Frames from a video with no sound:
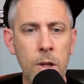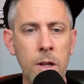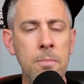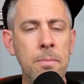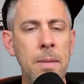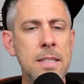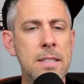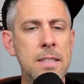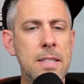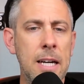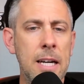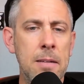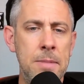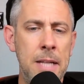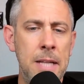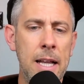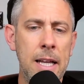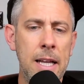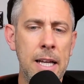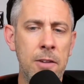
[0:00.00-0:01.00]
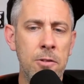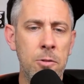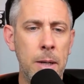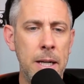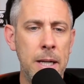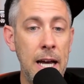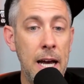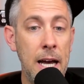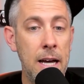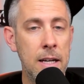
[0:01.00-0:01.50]
Basically, I'm telling
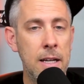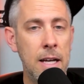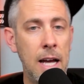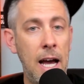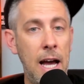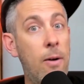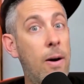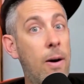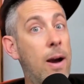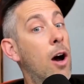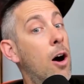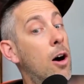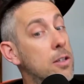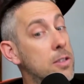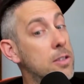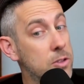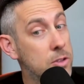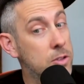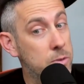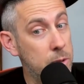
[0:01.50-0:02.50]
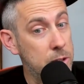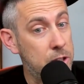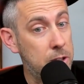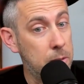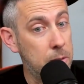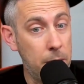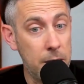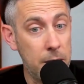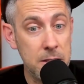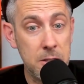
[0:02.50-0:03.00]
everybody how I also switched to
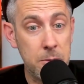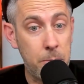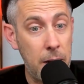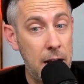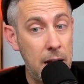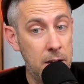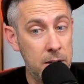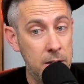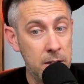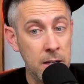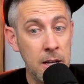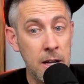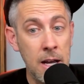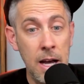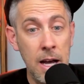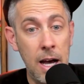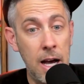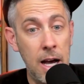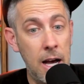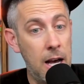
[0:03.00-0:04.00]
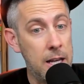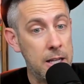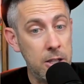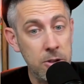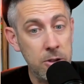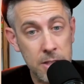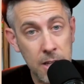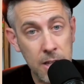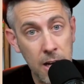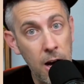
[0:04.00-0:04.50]
Buzzsprout.
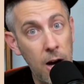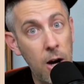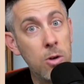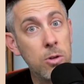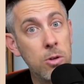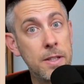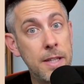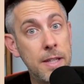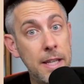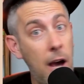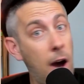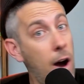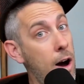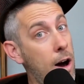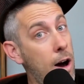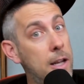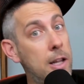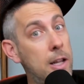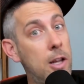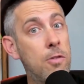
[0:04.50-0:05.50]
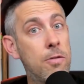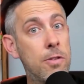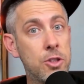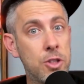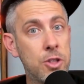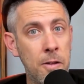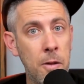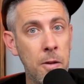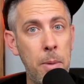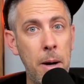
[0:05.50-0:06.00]
Used to host the audio
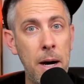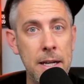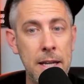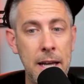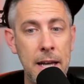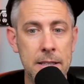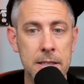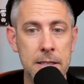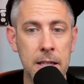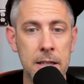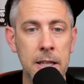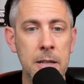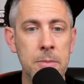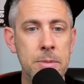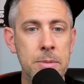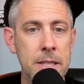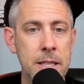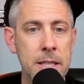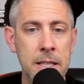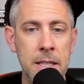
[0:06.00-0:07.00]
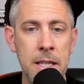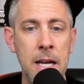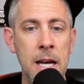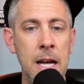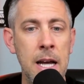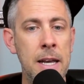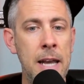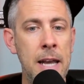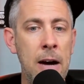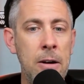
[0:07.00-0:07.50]
version of the podcast on Libsyn.
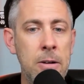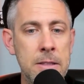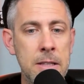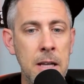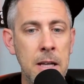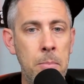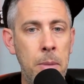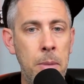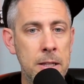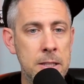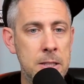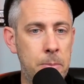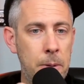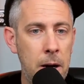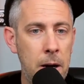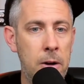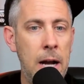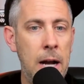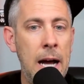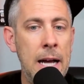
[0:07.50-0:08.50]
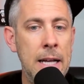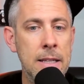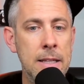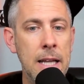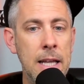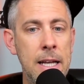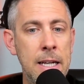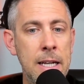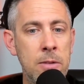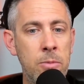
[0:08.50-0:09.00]
Now it's on Buzzsprout. I
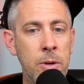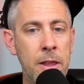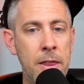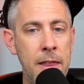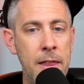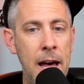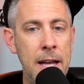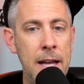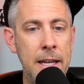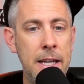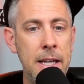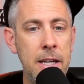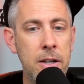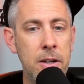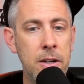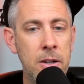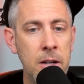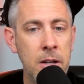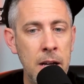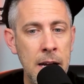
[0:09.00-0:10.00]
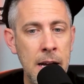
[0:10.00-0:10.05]
let in with that here.